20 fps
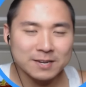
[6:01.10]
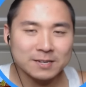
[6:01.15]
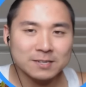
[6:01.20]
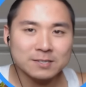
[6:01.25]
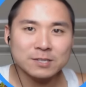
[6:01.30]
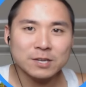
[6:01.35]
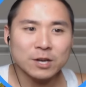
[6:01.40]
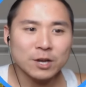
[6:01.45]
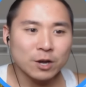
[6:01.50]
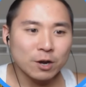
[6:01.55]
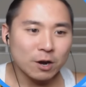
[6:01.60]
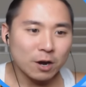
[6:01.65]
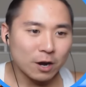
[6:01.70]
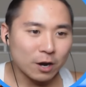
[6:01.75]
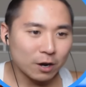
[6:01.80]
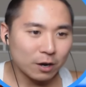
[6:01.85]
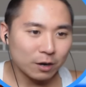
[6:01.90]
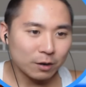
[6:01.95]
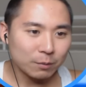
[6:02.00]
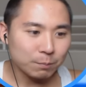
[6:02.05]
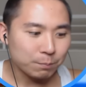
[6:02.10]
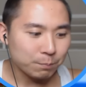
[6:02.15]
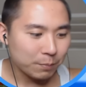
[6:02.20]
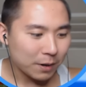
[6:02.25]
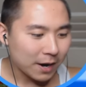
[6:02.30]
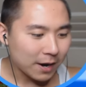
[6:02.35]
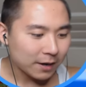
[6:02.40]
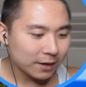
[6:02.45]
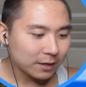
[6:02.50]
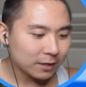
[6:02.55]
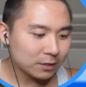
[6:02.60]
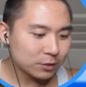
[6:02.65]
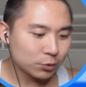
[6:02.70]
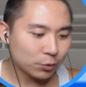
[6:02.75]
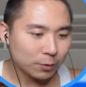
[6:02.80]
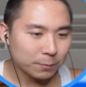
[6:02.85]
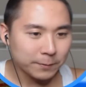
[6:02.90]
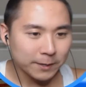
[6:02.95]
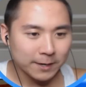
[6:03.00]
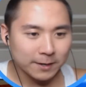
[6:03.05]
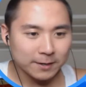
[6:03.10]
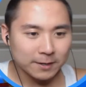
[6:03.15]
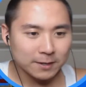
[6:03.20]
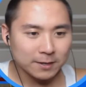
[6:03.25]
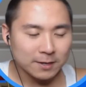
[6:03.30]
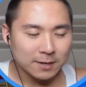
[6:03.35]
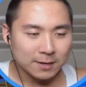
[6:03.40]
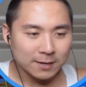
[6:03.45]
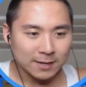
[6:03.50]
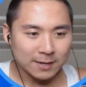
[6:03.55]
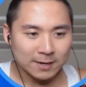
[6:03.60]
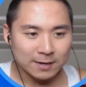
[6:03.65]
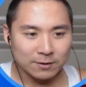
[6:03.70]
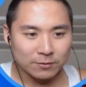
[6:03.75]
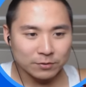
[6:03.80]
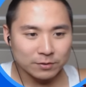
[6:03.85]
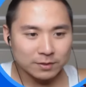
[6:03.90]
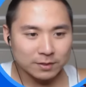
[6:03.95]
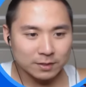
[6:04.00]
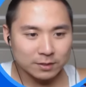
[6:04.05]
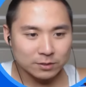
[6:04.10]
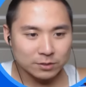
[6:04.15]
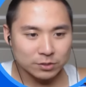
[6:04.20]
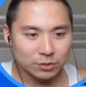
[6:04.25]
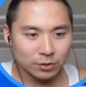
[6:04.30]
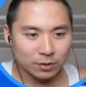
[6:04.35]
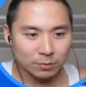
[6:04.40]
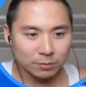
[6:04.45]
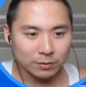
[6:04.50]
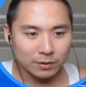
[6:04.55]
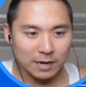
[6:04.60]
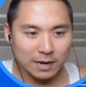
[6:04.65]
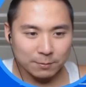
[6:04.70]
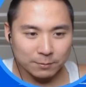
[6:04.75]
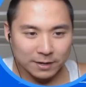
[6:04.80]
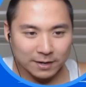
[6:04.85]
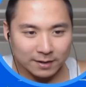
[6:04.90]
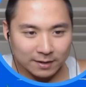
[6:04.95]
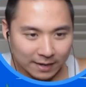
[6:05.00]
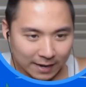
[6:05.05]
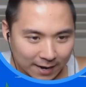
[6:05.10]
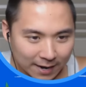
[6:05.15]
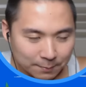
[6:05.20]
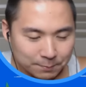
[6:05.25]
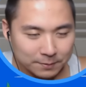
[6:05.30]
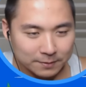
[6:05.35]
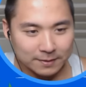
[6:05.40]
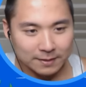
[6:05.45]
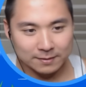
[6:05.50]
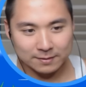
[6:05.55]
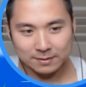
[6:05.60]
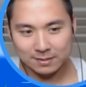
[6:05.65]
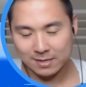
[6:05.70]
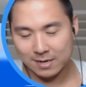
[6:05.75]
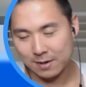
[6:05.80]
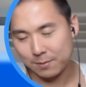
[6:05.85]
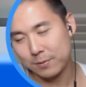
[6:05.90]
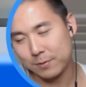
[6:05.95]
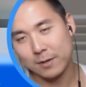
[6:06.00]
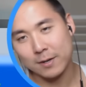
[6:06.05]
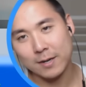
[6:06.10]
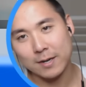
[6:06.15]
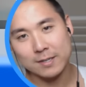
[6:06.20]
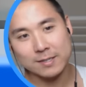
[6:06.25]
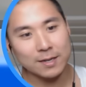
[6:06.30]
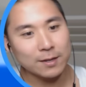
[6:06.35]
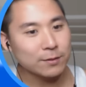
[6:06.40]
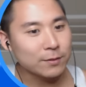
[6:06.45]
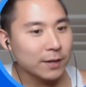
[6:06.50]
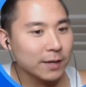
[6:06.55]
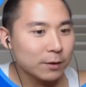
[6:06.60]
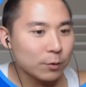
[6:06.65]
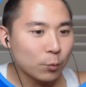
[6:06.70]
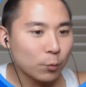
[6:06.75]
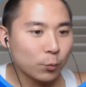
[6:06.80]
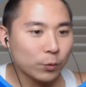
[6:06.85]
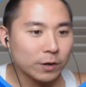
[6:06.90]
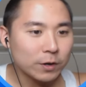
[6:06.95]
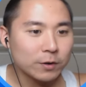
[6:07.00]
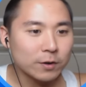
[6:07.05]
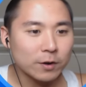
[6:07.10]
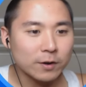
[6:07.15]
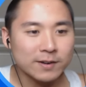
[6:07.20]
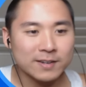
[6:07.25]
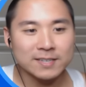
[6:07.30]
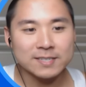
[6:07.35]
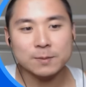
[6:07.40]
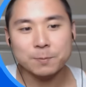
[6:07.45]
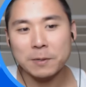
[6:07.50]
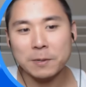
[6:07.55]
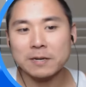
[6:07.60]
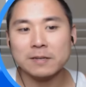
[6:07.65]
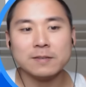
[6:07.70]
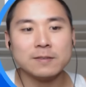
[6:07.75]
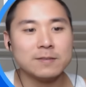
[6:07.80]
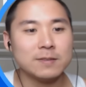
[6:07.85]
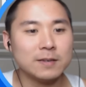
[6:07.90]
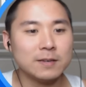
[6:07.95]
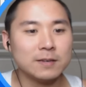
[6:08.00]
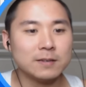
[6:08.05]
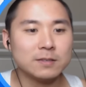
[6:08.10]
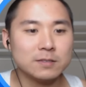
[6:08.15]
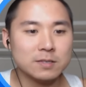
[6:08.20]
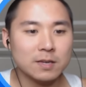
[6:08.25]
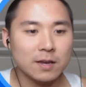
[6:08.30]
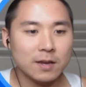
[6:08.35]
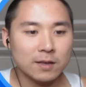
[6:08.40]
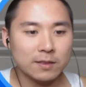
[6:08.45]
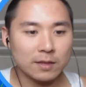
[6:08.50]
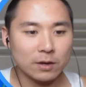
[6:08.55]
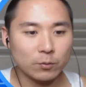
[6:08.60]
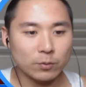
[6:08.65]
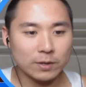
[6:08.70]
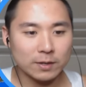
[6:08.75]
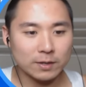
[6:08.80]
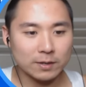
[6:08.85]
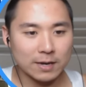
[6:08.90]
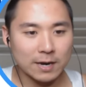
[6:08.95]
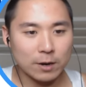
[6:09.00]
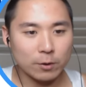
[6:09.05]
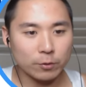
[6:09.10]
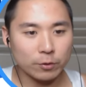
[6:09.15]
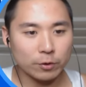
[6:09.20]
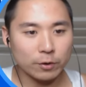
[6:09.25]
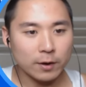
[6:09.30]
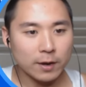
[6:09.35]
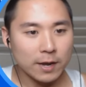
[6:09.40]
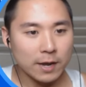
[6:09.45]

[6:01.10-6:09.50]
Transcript: as uh, Bonnie, Toy Bonnie, and everything. So I'm, I'm kind of happy that this happened, guys. I like weird, unexpected things that we encounter.